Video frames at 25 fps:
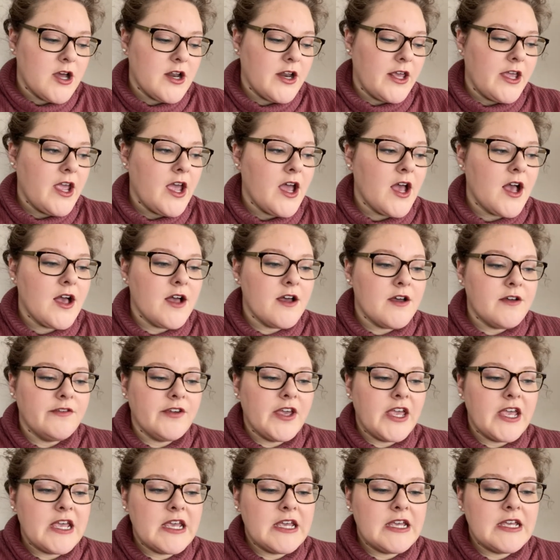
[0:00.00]
I have
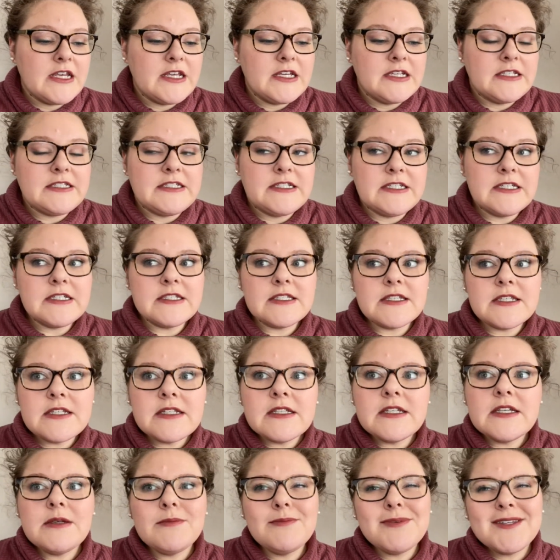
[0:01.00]
a
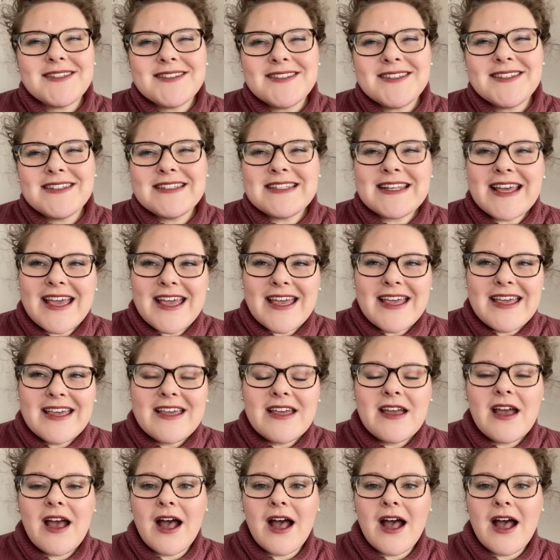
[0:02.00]
decently busy day.